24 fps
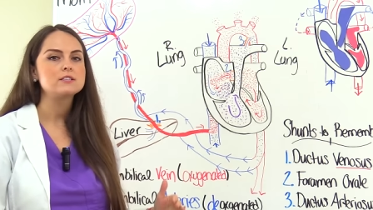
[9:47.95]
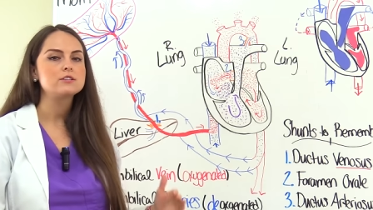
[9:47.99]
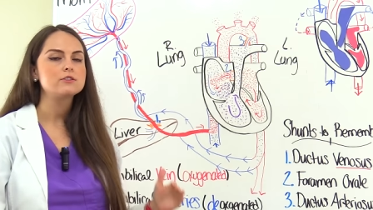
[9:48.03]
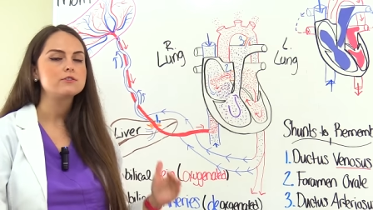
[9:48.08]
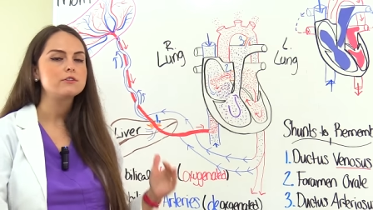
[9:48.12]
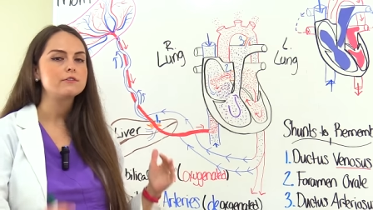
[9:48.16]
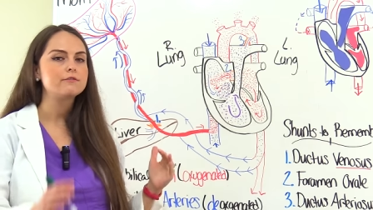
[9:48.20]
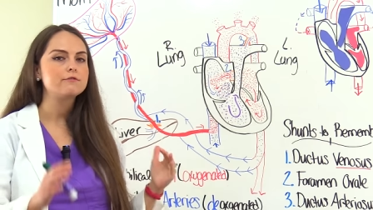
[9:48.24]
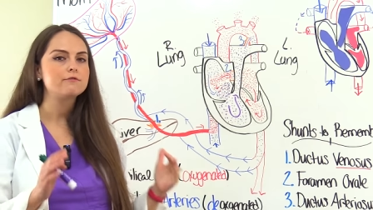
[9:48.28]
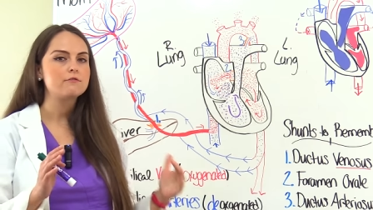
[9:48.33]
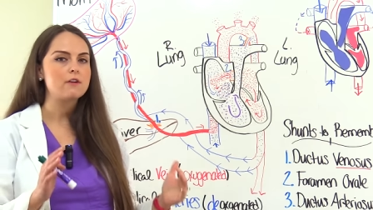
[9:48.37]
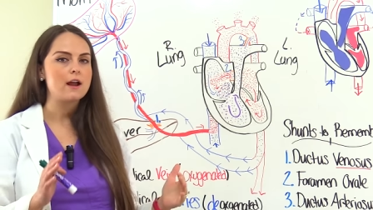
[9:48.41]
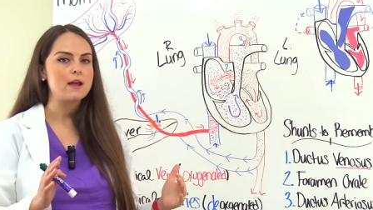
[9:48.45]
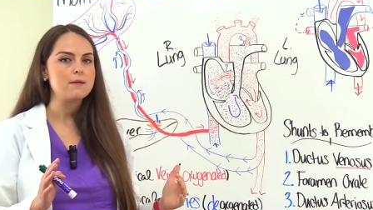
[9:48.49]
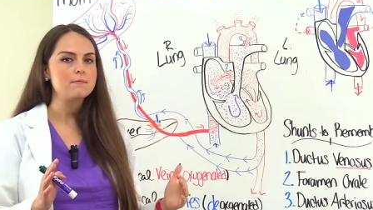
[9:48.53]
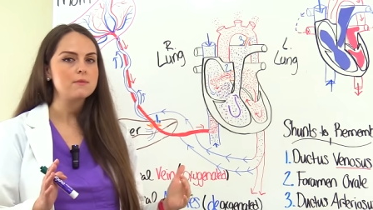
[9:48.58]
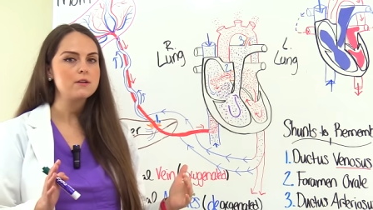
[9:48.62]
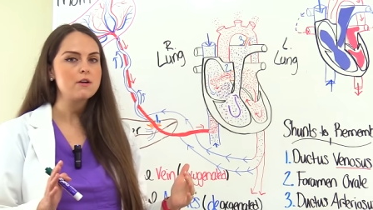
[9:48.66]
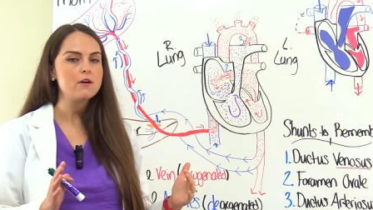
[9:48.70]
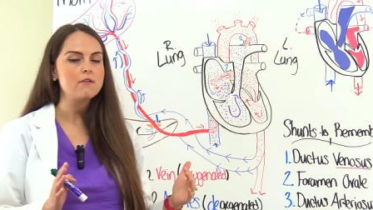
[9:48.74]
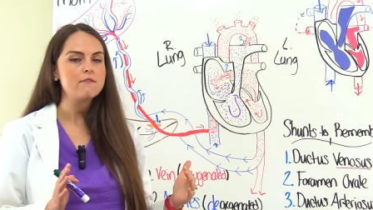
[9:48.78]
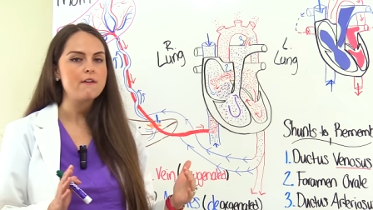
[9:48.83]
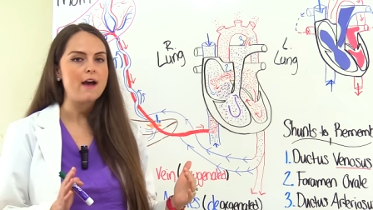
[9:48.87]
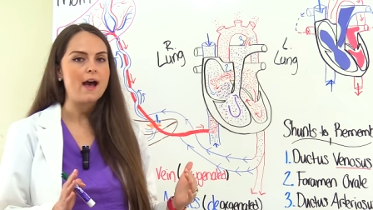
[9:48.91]
So the
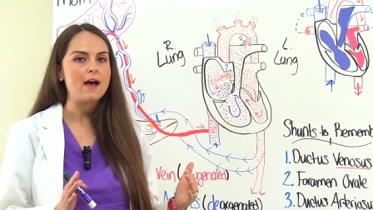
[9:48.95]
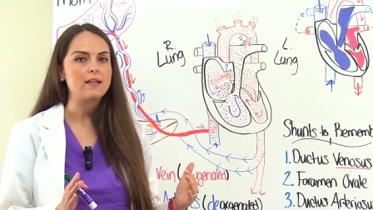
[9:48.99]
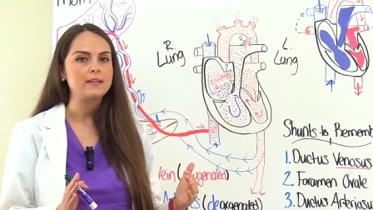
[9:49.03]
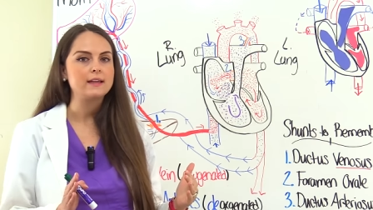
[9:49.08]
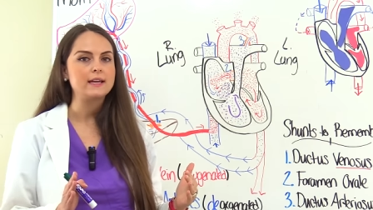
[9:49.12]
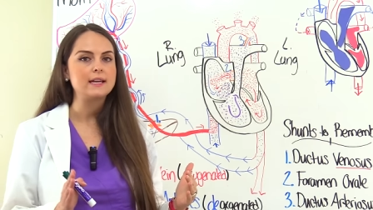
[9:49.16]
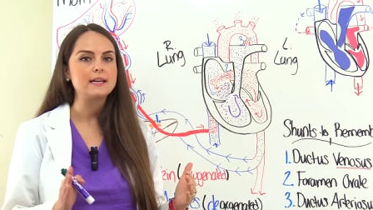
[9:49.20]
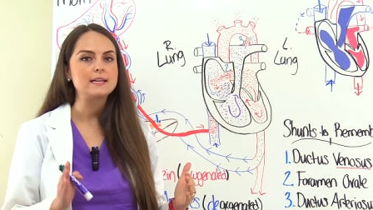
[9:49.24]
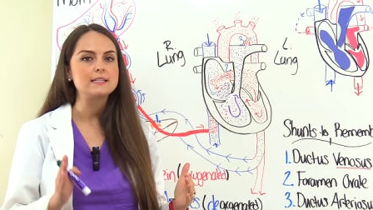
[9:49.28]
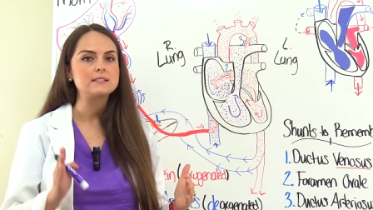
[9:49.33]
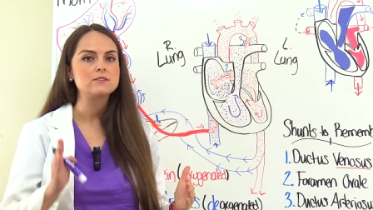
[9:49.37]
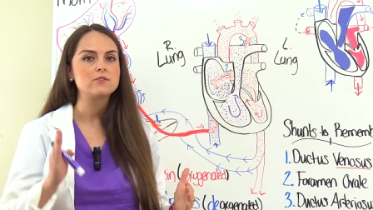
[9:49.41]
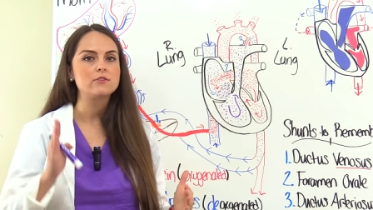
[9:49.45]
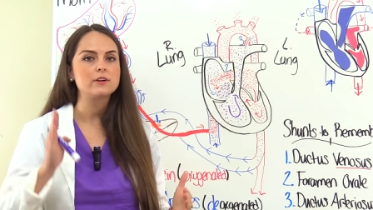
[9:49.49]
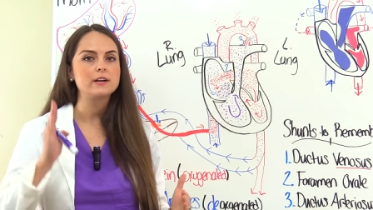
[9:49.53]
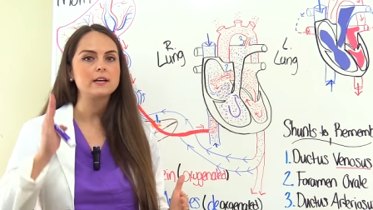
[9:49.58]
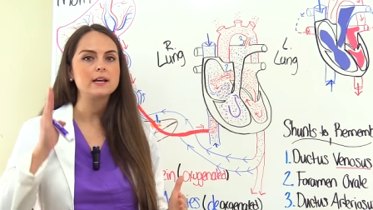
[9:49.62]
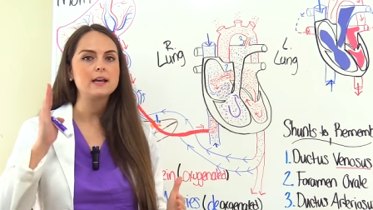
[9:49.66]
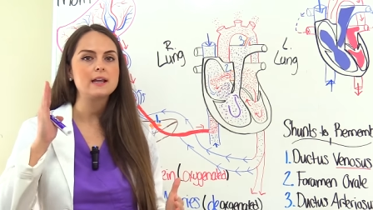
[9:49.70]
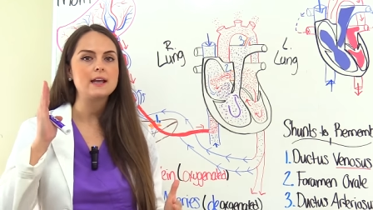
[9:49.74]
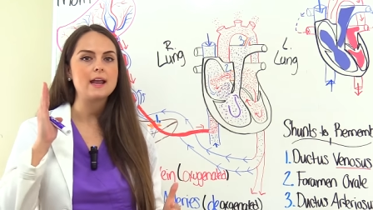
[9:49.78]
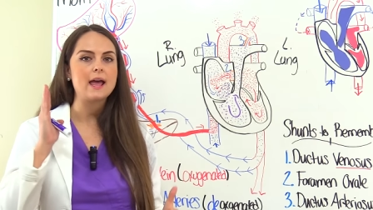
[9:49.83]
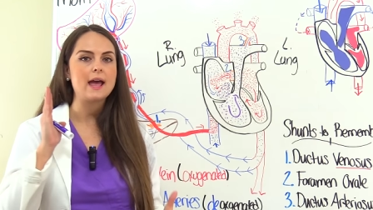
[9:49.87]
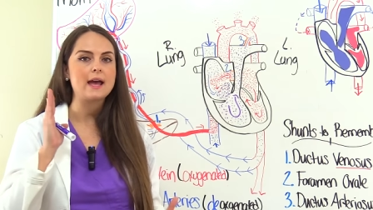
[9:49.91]
foramen ovale is going
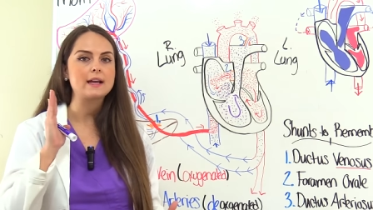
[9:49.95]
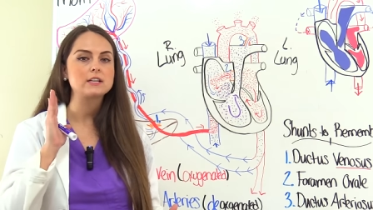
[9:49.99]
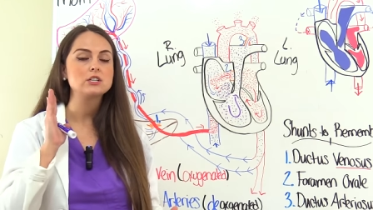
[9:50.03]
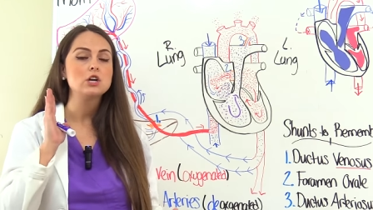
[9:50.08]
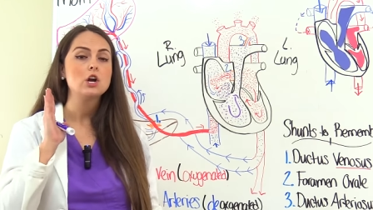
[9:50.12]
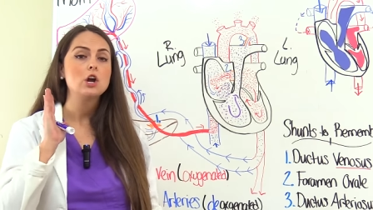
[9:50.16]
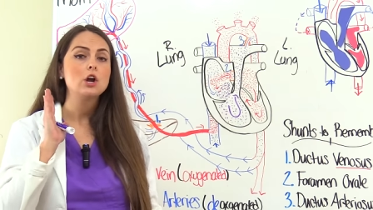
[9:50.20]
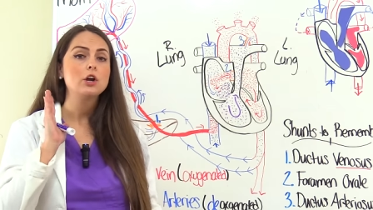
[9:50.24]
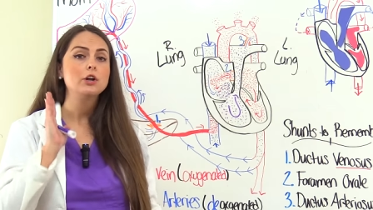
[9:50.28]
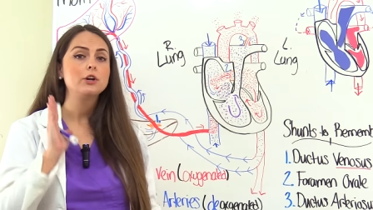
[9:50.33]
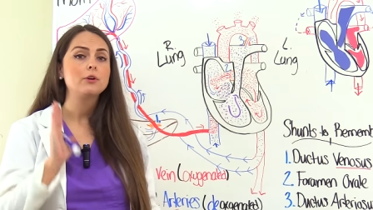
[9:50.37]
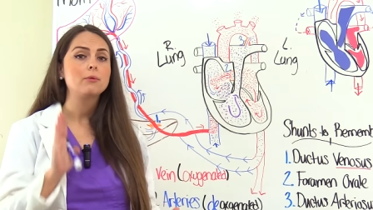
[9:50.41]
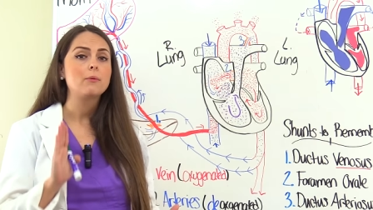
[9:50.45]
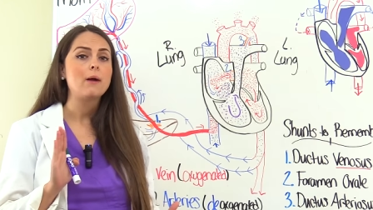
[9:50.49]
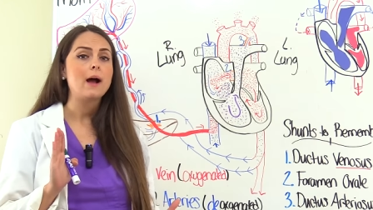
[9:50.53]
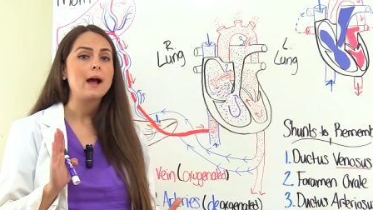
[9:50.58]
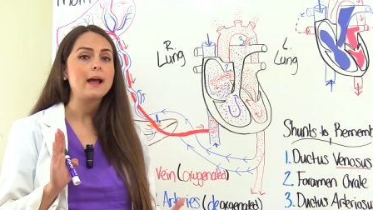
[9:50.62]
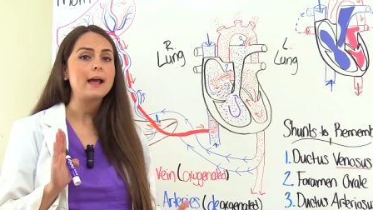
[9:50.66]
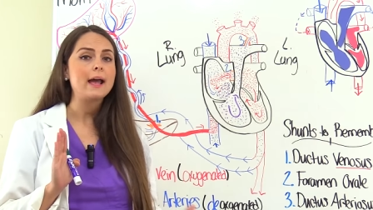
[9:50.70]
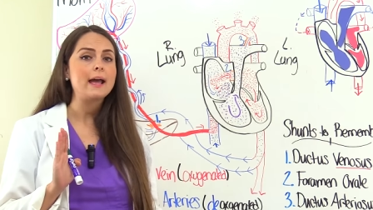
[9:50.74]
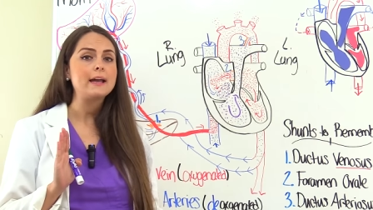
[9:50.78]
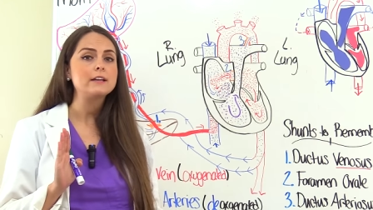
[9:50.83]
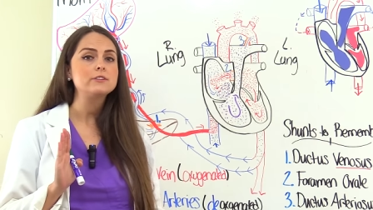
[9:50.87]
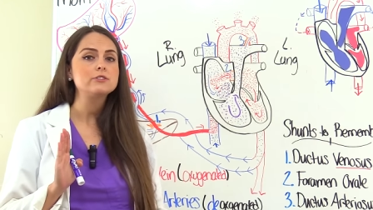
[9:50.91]
to connect your
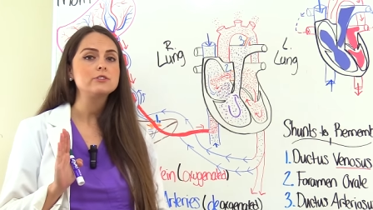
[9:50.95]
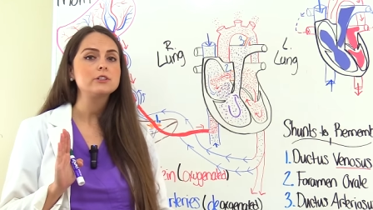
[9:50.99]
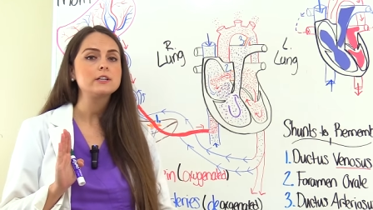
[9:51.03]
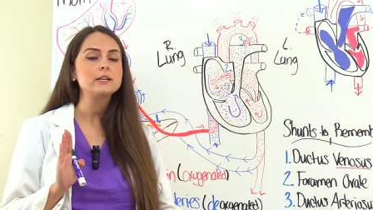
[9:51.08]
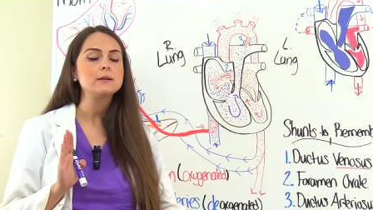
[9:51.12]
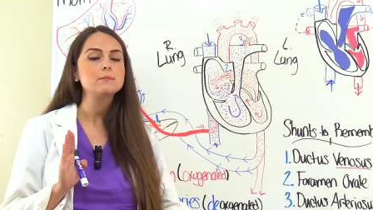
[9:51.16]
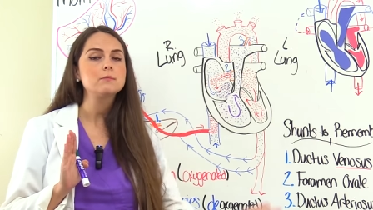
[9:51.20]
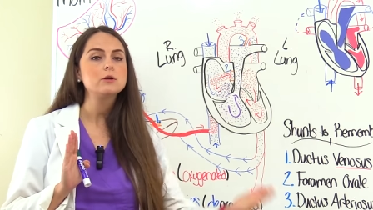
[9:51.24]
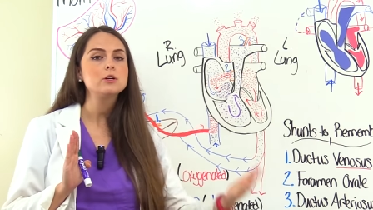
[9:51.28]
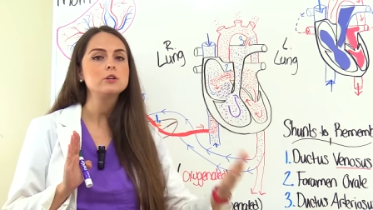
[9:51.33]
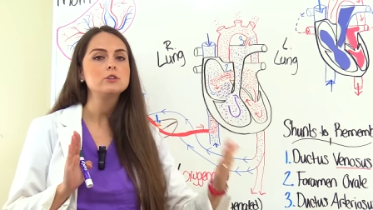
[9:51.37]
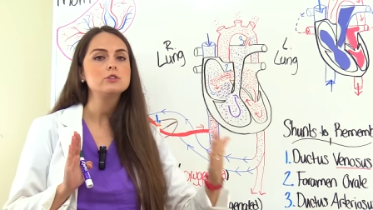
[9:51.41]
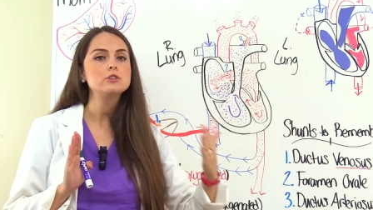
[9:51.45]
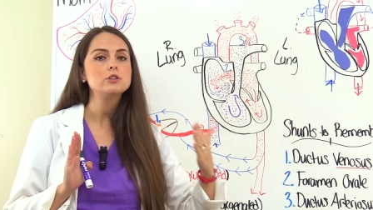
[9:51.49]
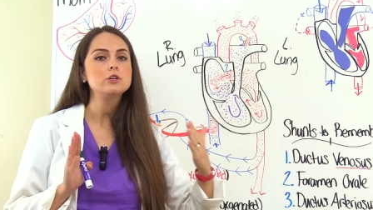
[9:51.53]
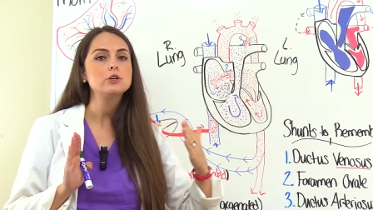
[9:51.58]
right atrium